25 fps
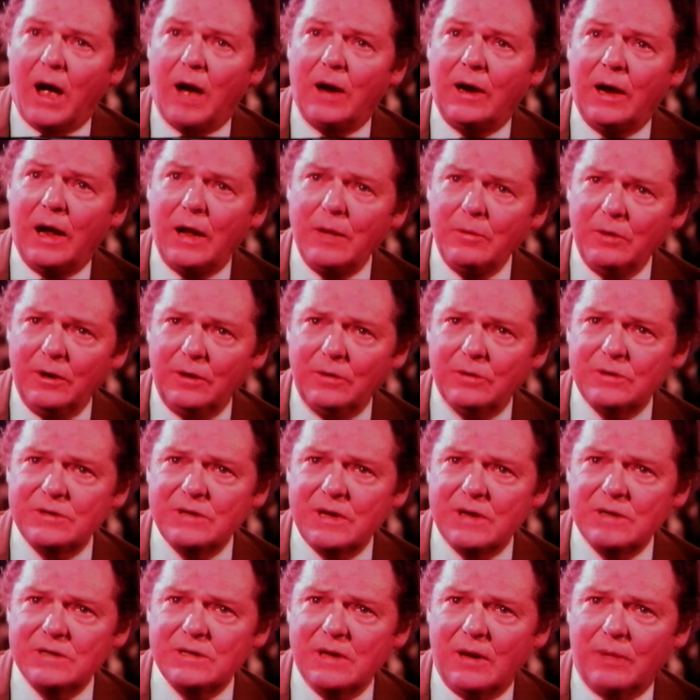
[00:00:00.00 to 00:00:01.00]
I'm going to
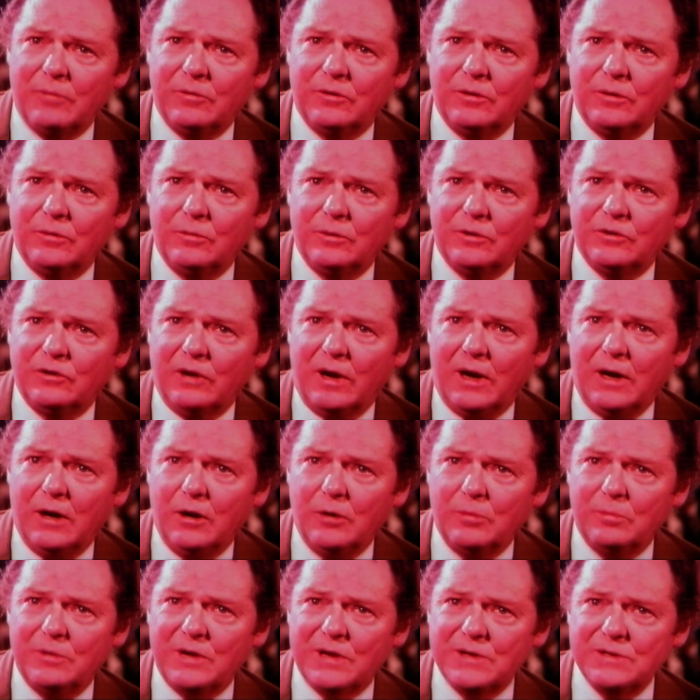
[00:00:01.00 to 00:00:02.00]
say something which I
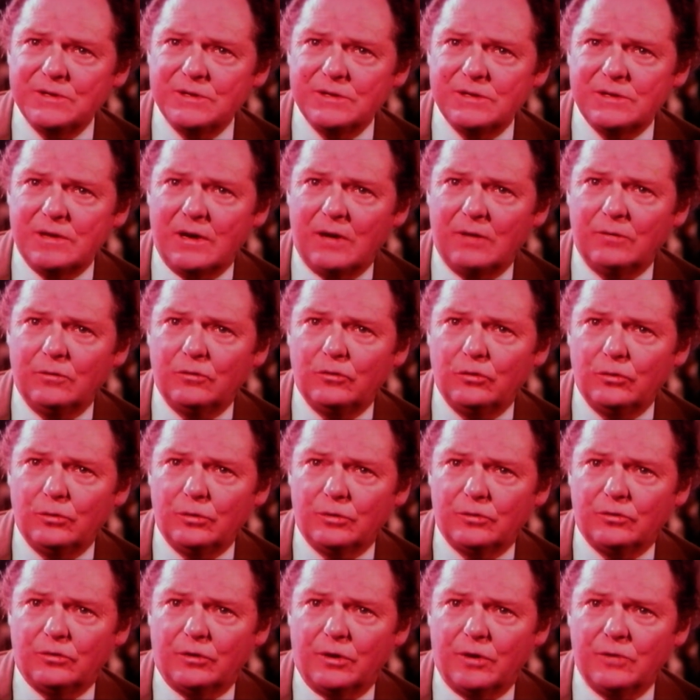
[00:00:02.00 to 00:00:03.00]
hope doesn't sound
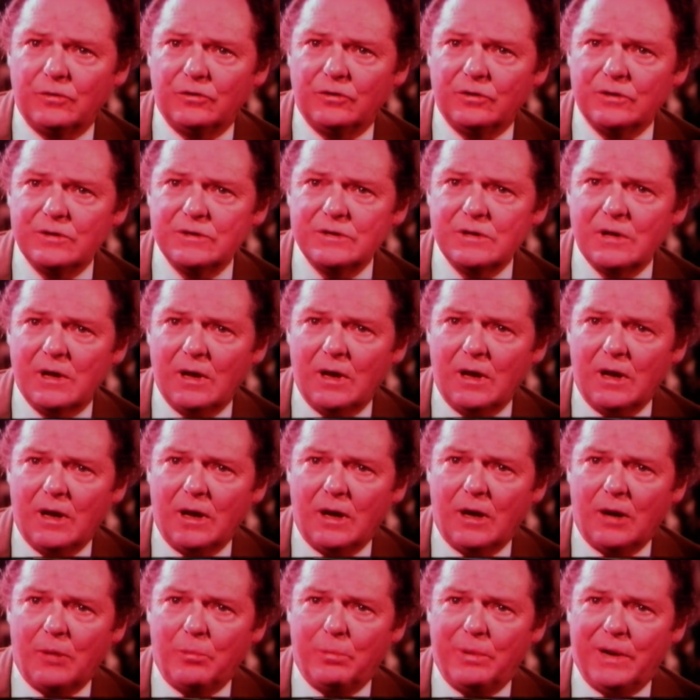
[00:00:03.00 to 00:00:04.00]
too atrocious,
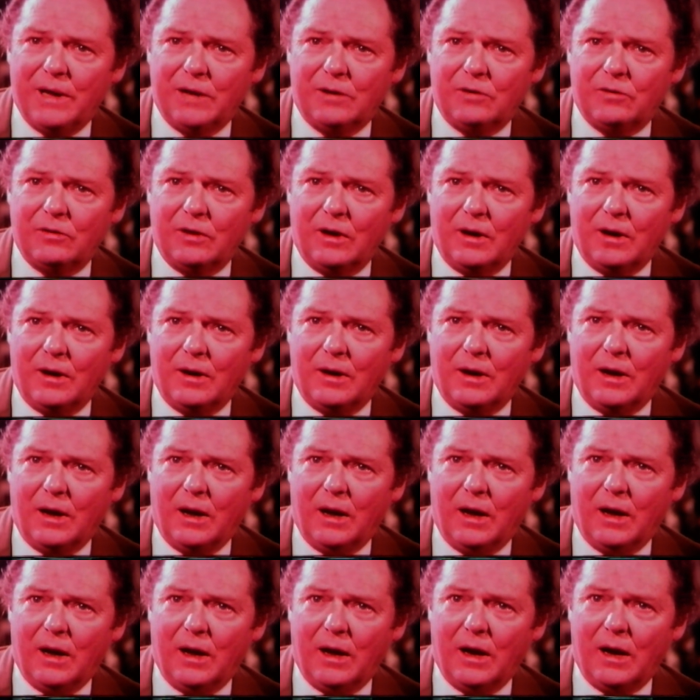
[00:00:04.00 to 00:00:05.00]
but
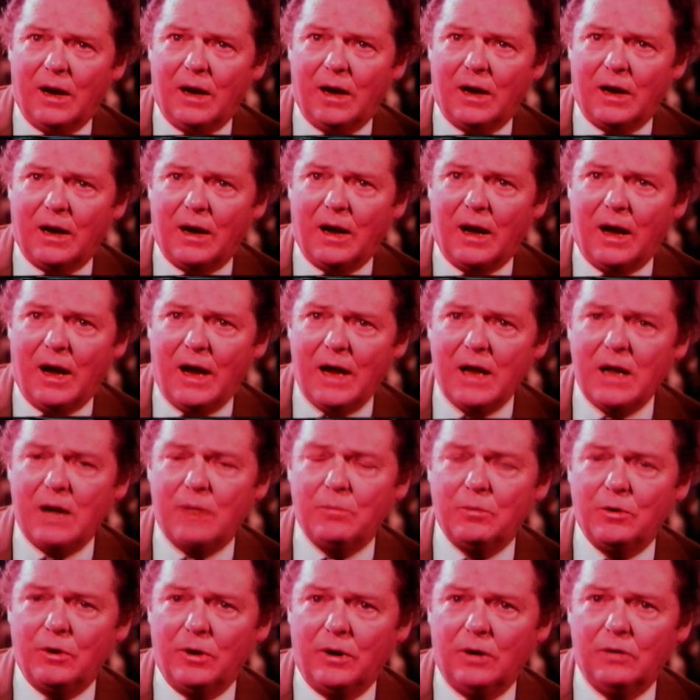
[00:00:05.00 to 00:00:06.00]
I
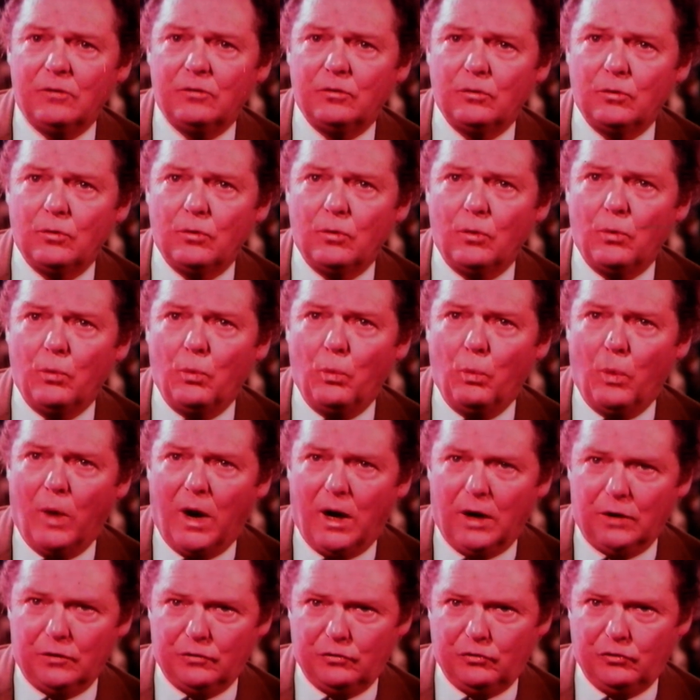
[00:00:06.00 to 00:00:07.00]
am going to
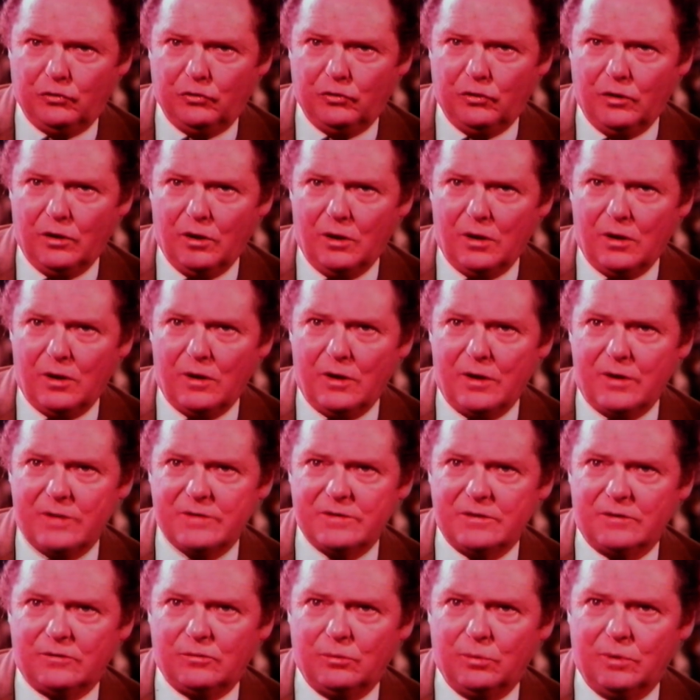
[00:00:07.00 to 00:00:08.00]
watch,
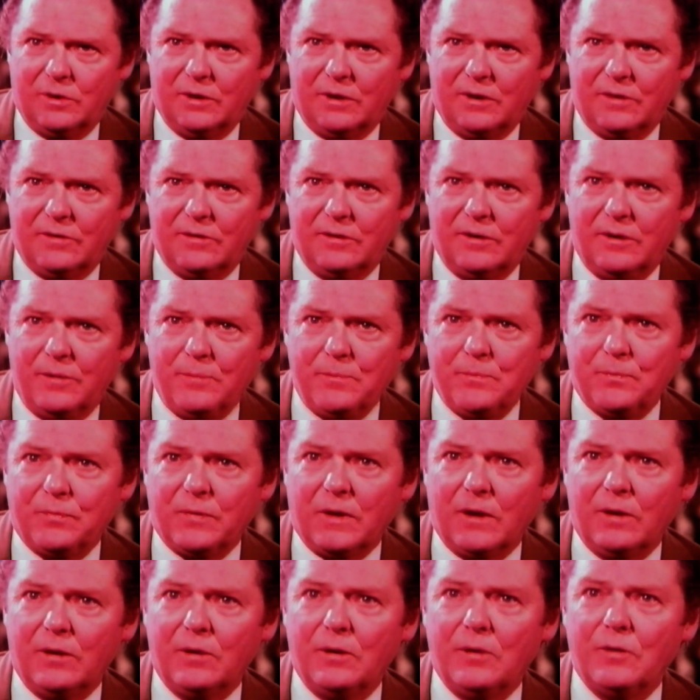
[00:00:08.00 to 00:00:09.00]
as it were, the
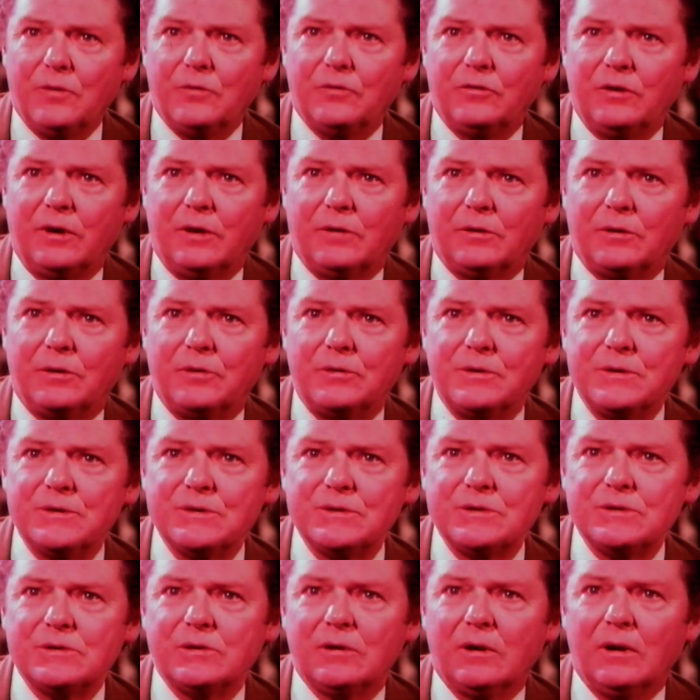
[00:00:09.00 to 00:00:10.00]

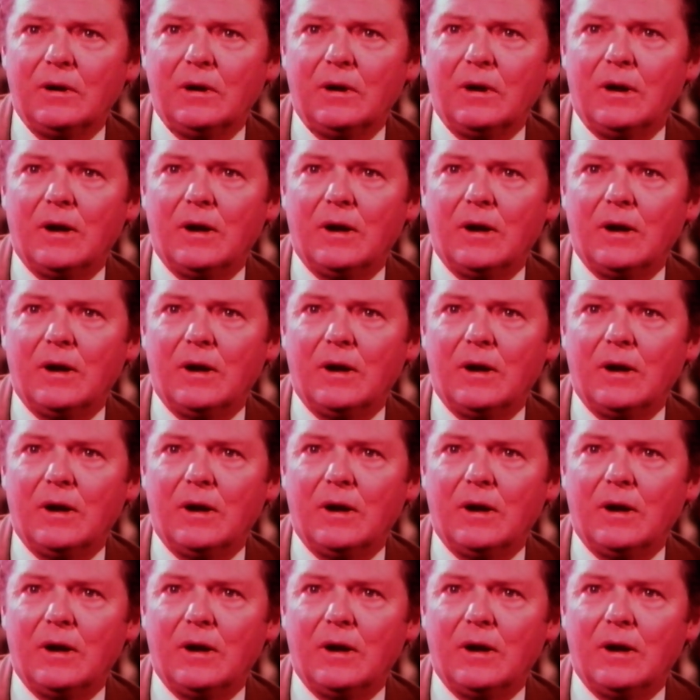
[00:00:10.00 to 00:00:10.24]
terrorist